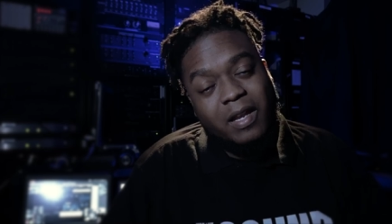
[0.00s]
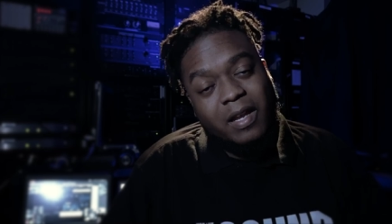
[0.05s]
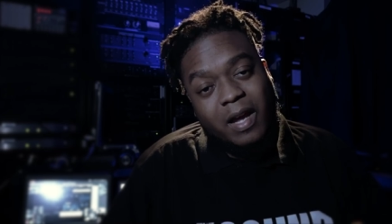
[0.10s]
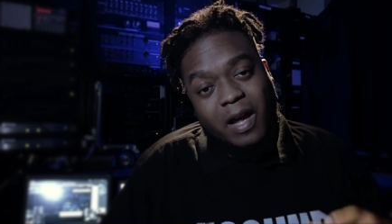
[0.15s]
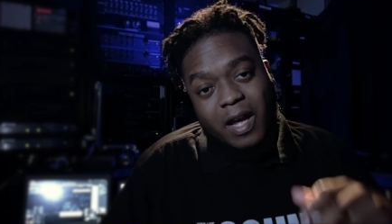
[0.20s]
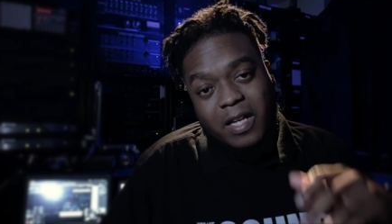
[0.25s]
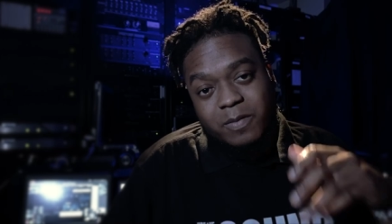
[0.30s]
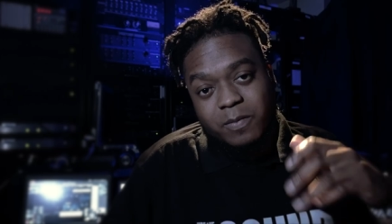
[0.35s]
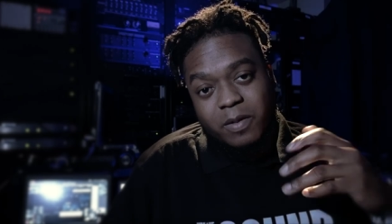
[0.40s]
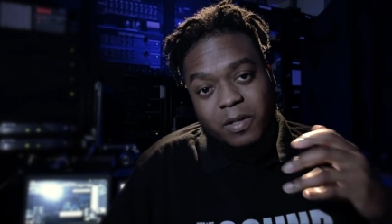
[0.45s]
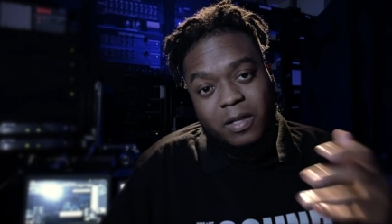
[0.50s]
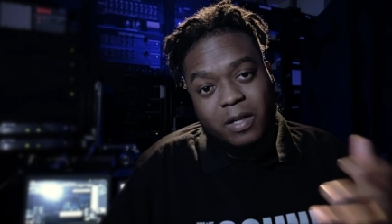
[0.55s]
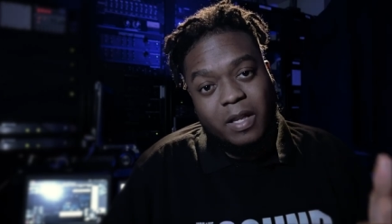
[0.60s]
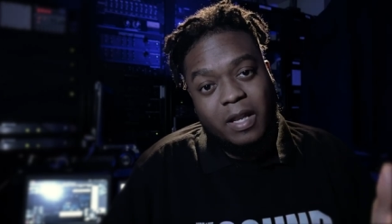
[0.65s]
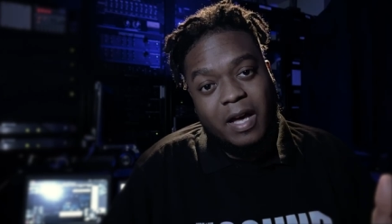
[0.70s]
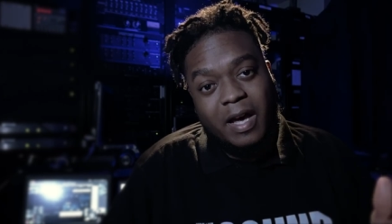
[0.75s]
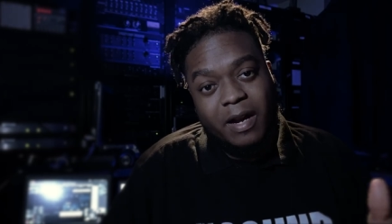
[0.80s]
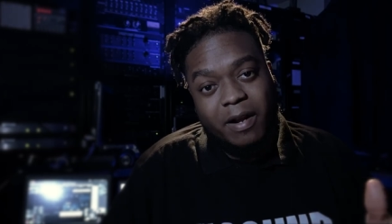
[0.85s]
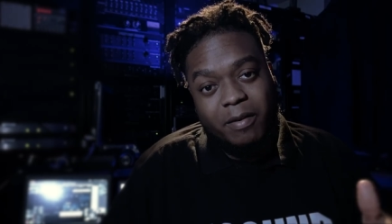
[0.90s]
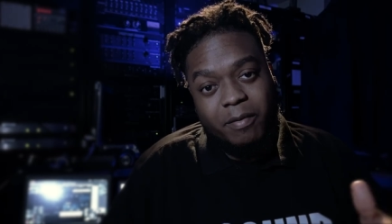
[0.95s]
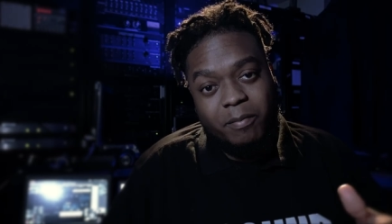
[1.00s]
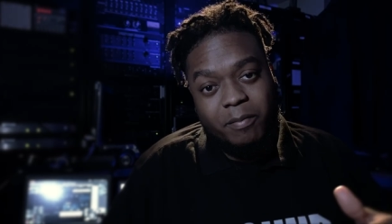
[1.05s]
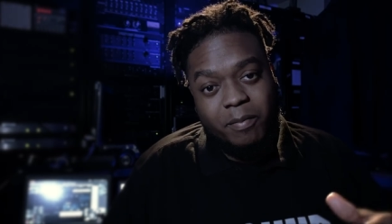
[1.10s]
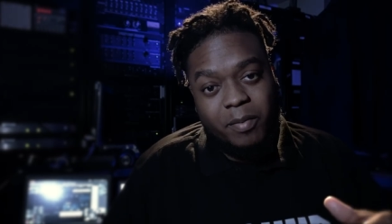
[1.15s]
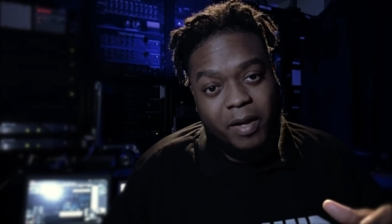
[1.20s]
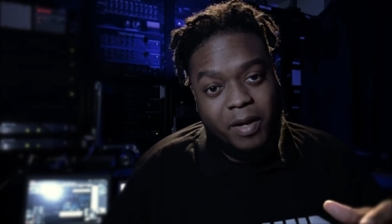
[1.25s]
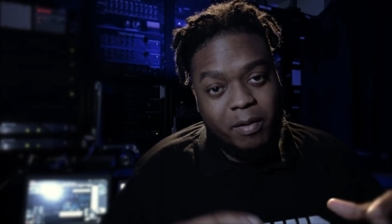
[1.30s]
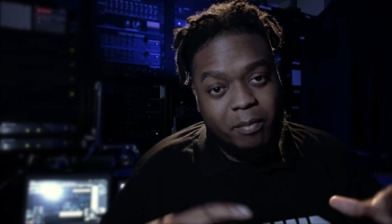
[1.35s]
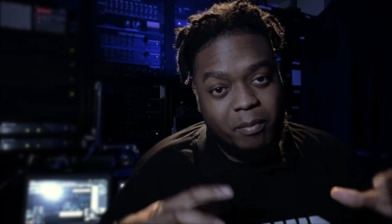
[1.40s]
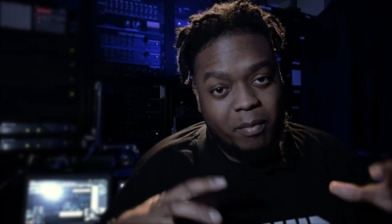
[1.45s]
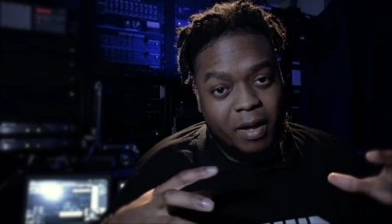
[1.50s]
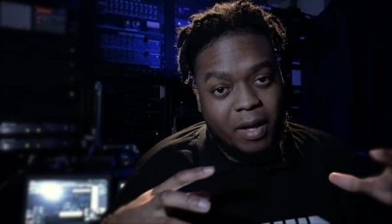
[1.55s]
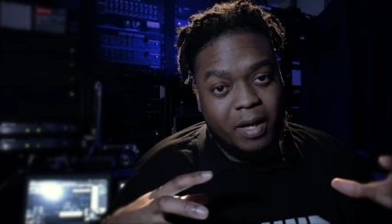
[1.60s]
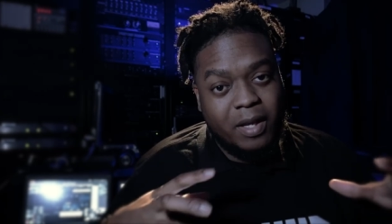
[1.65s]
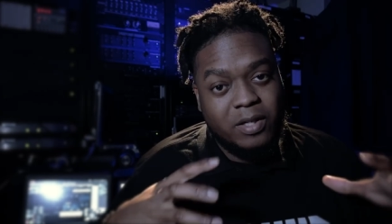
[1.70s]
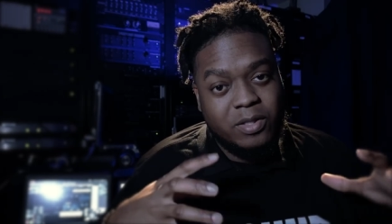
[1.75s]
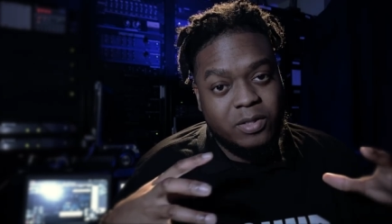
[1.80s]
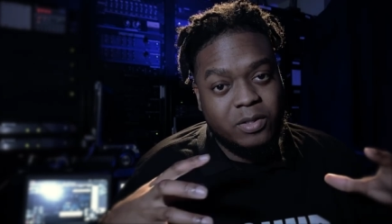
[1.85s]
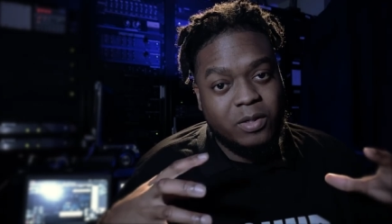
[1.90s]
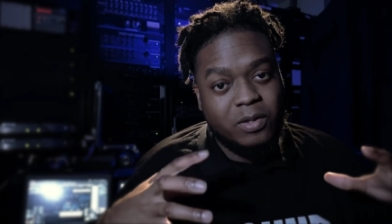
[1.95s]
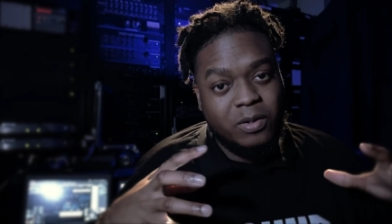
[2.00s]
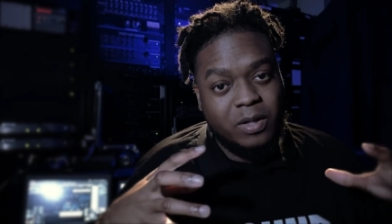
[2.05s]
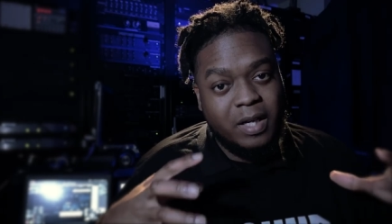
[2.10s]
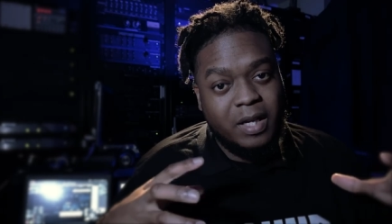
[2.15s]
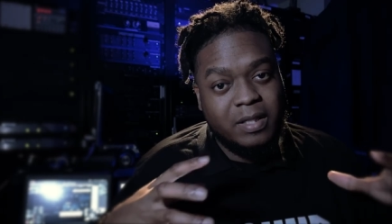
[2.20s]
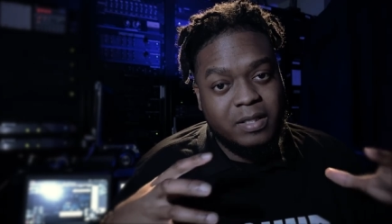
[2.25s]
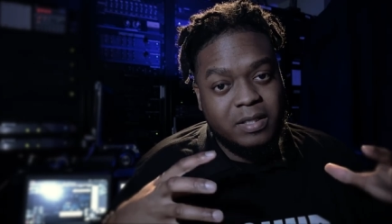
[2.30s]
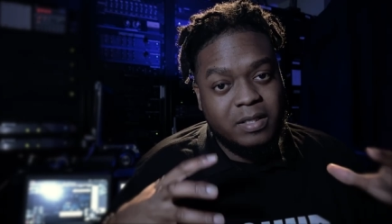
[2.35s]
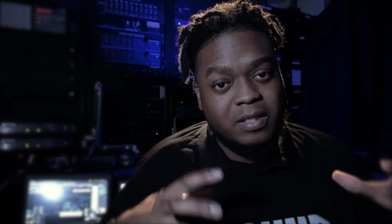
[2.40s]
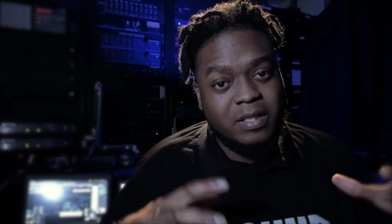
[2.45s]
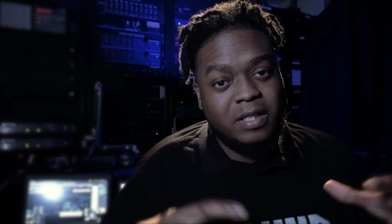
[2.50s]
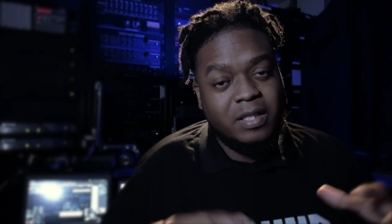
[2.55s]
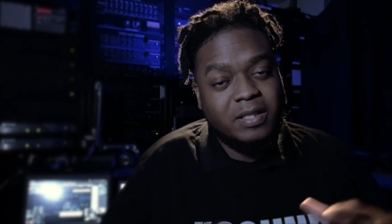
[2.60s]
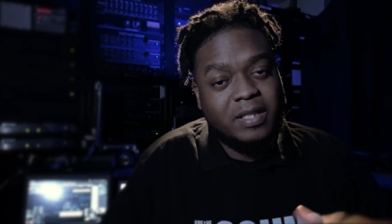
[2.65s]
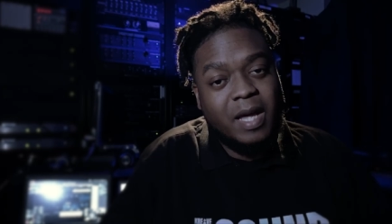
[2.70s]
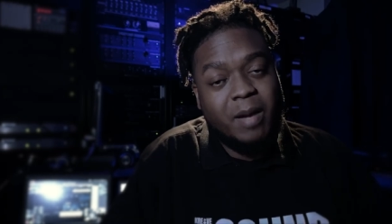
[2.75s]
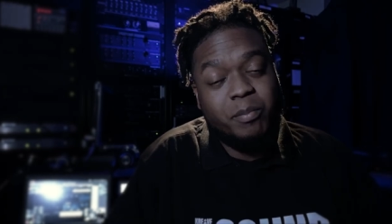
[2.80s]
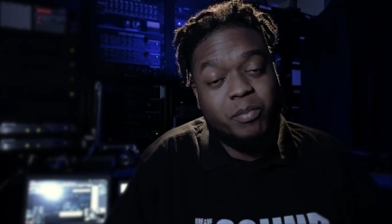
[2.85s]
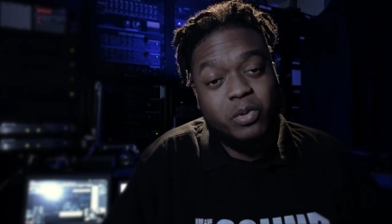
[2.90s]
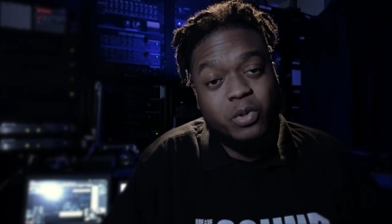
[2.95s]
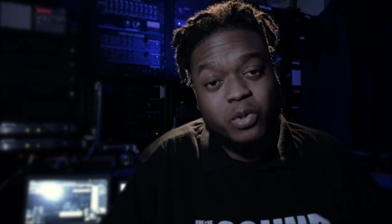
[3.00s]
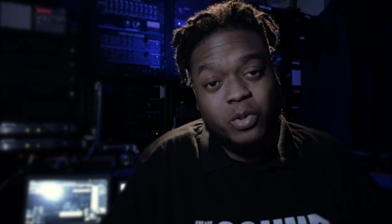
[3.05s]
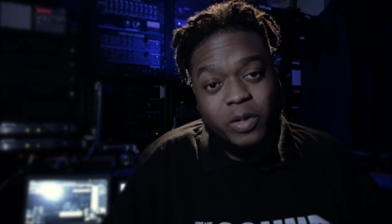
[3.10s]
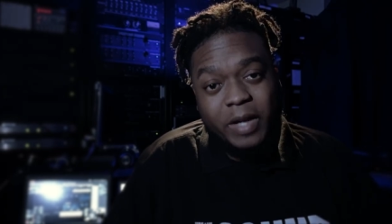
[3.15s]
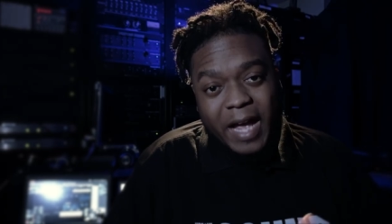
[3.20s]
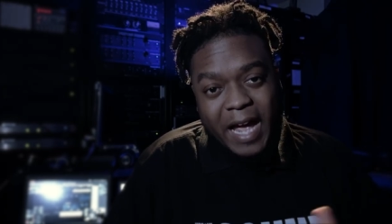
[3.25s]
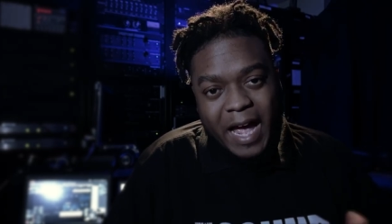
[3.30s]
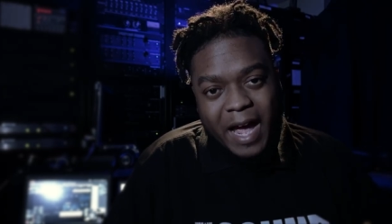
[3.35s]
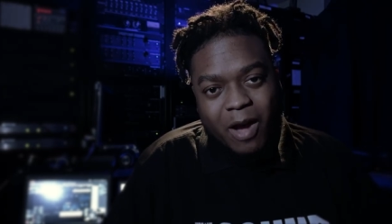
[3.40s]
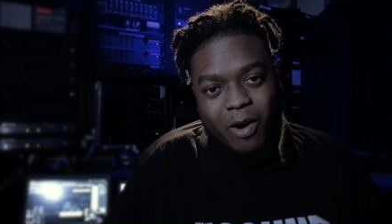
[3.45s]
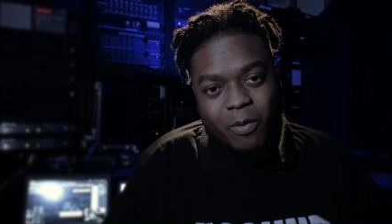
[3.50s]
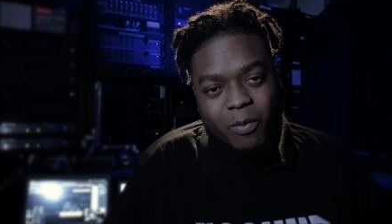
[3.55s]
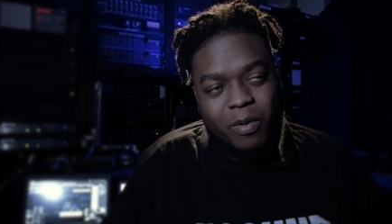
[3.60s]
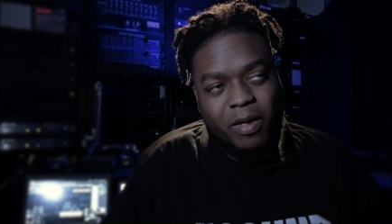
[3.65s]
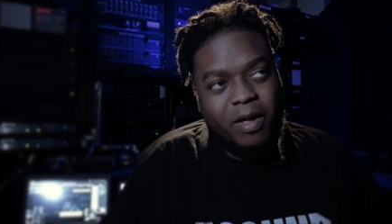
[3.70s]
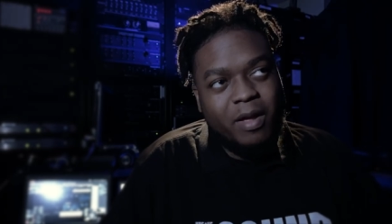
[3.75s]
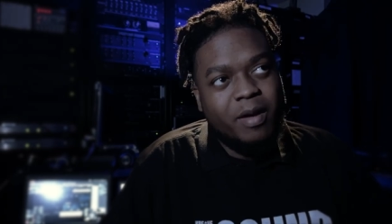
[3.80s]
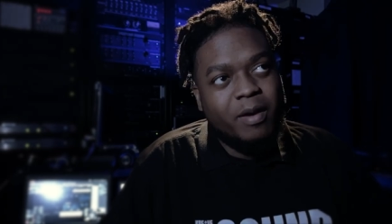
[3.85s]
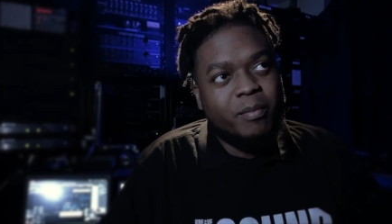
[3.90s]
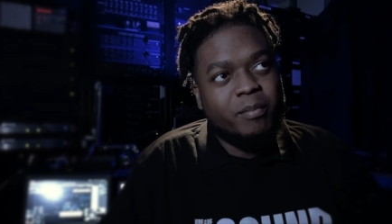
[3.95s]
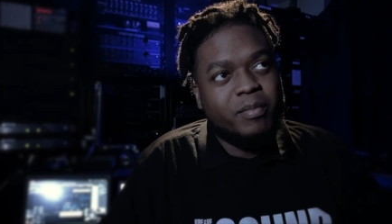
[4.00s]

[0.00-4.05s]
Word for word: There has been a lot of big major entities that pulled out,